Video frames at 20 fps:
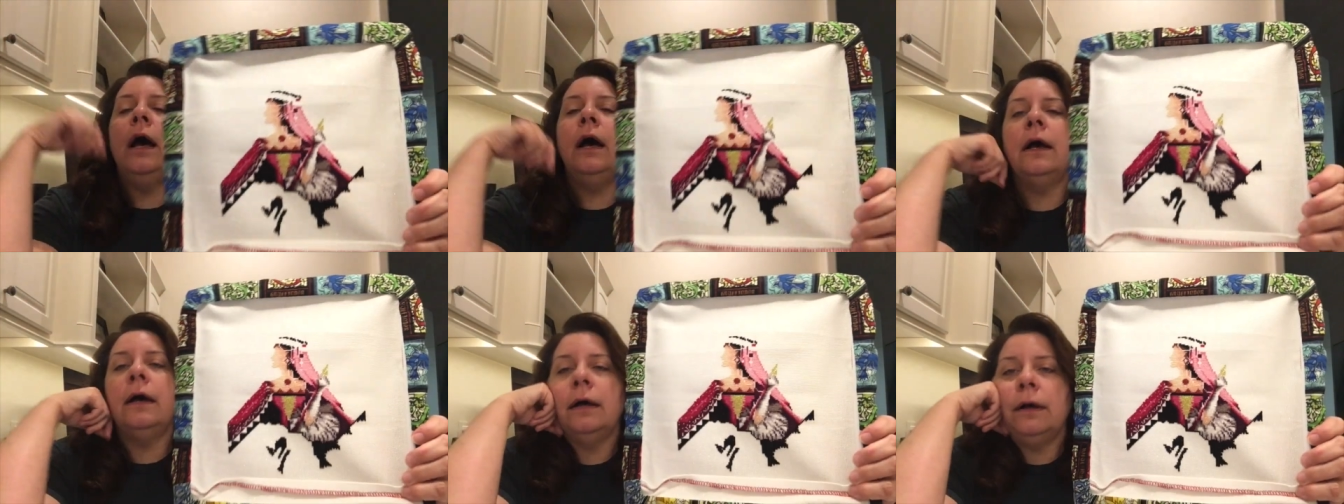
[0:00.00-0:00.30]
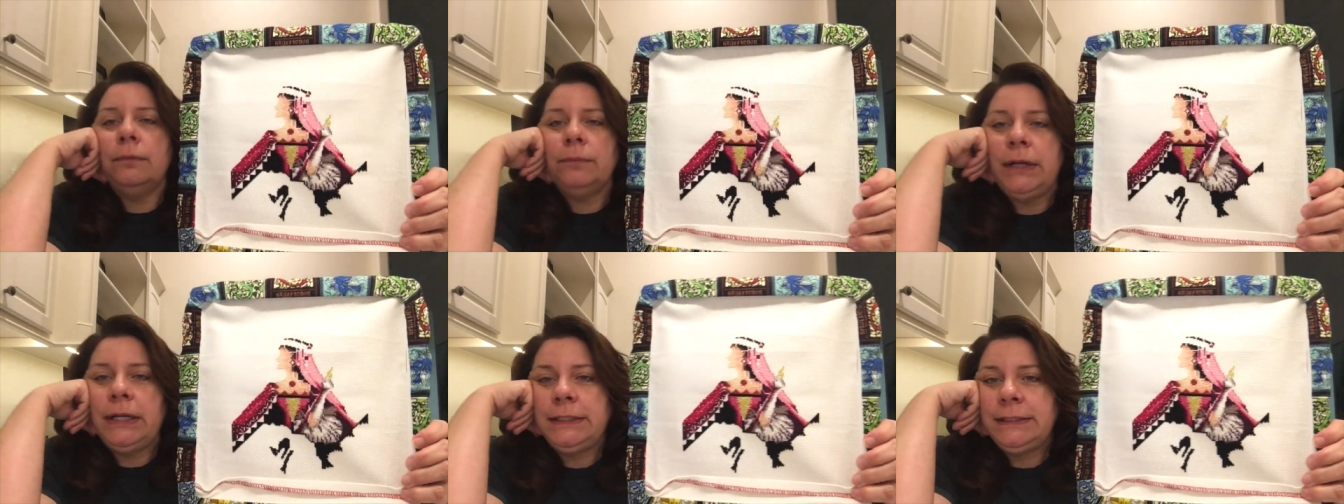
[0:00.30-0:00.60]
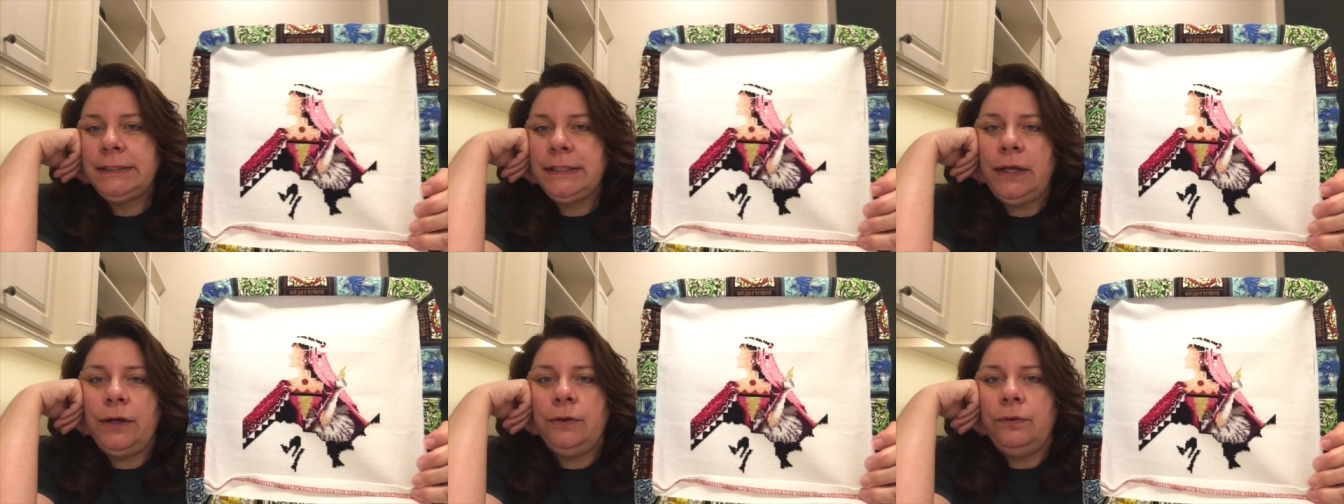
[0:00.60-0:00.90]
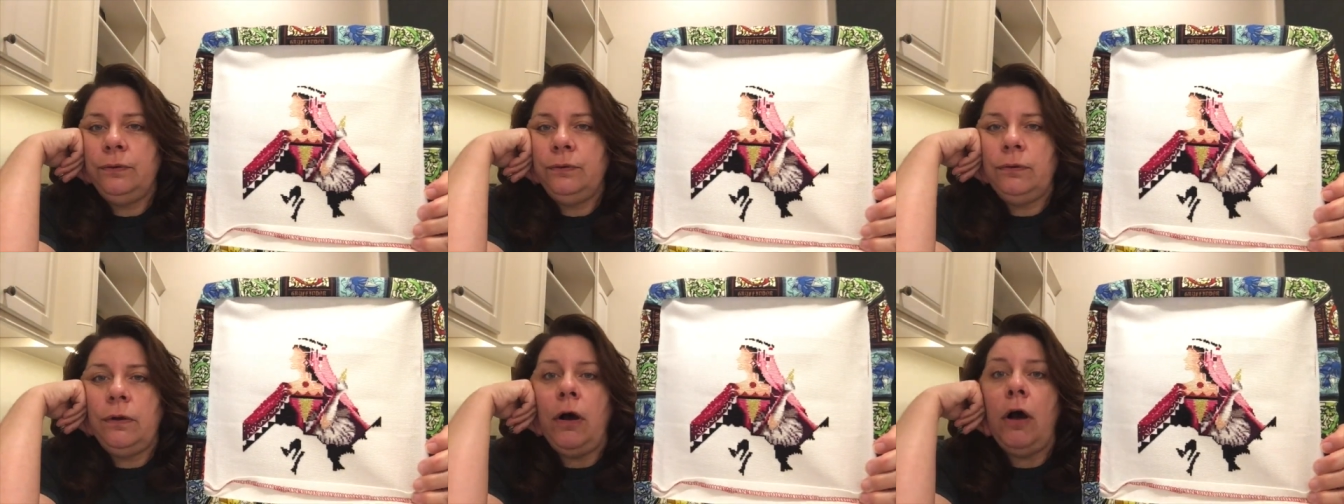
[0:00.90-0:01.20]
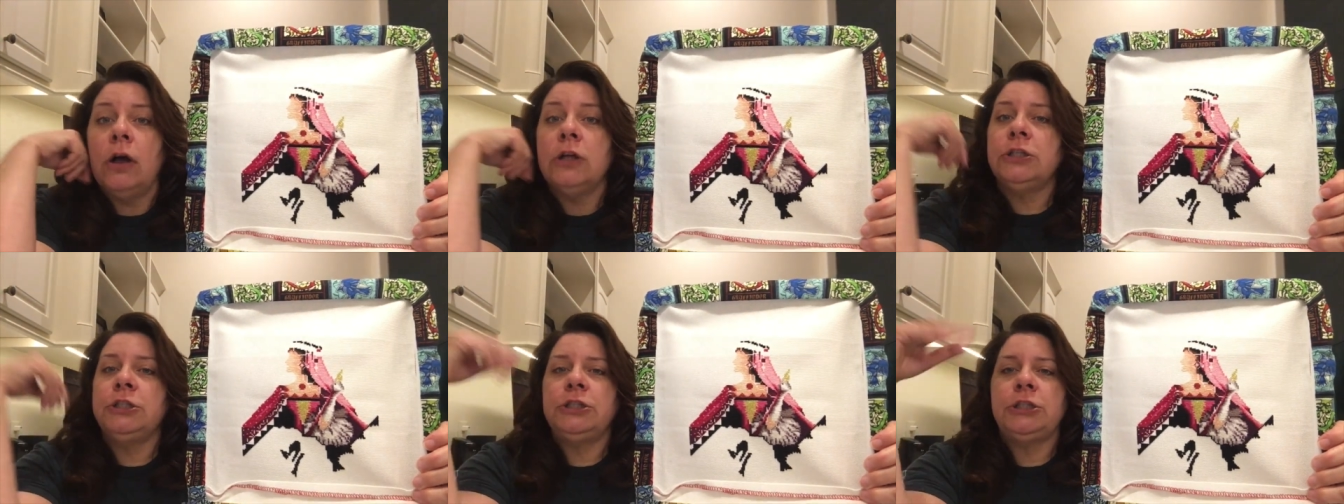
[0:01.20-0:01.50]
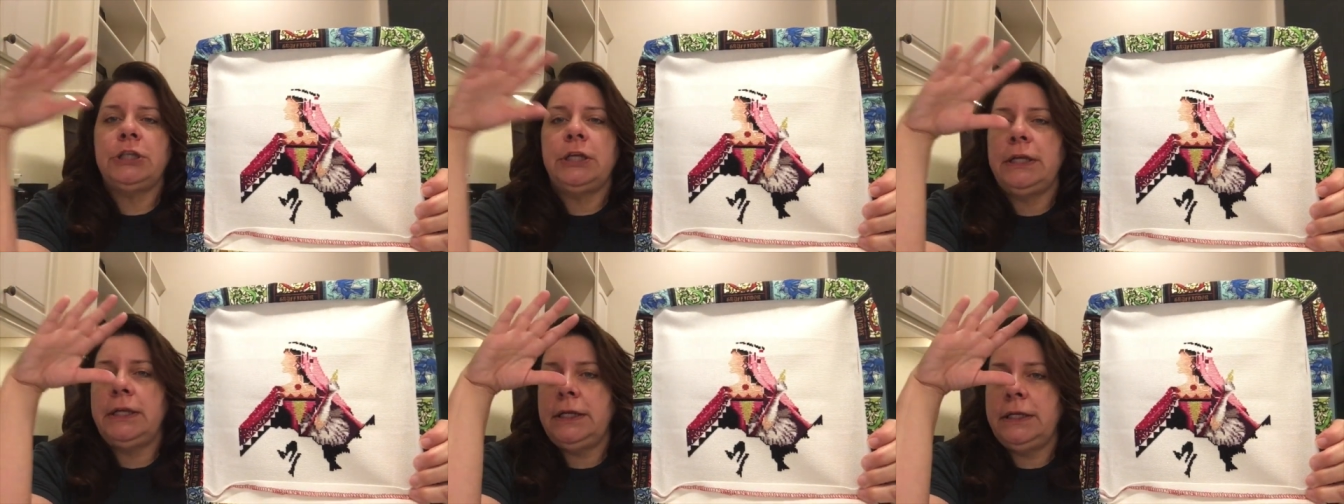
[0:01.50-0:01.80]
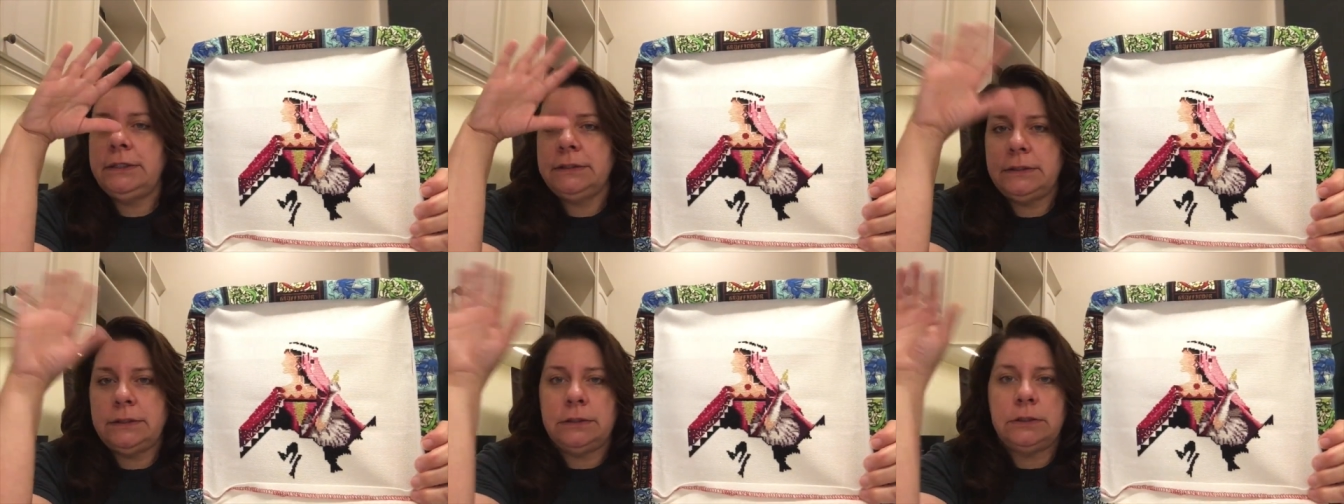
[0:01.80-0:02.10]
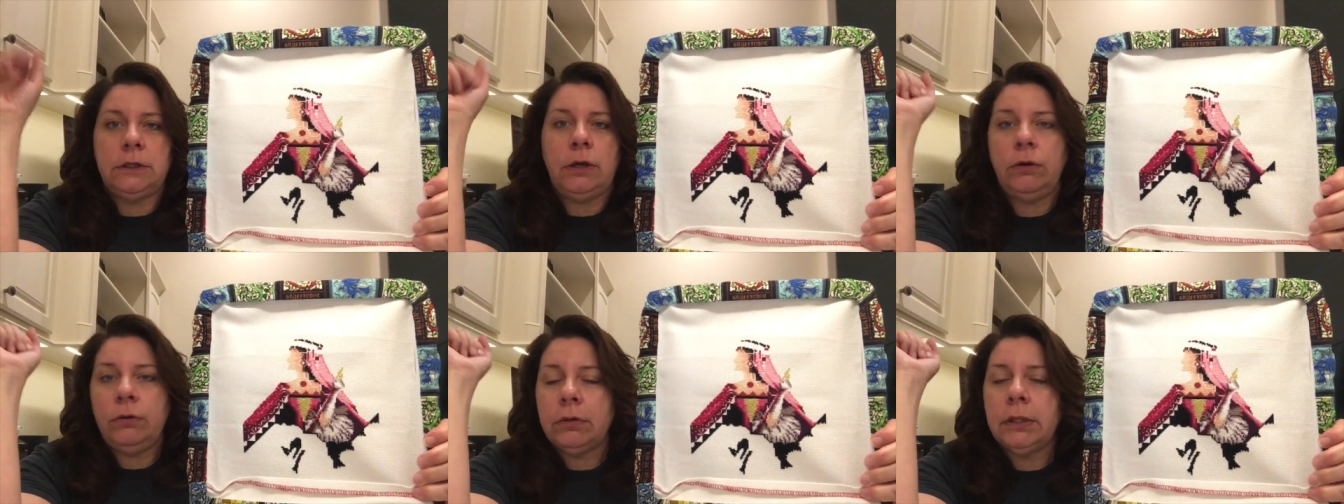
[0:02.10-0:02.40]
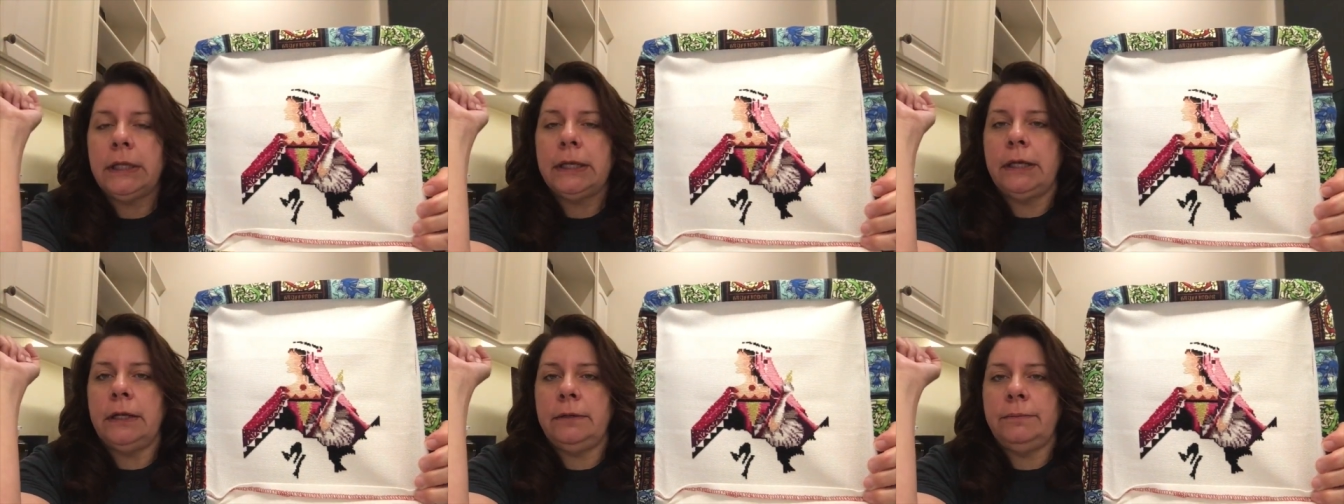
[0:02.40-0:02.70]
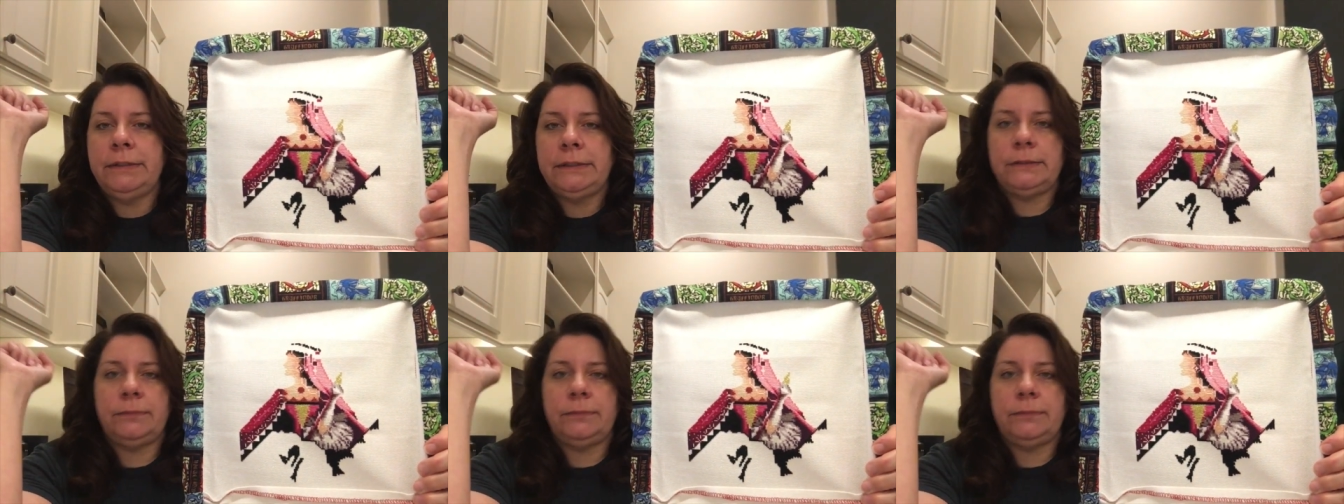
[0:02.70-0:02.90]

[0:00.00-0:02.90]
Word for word: Um, and so she is totally going to be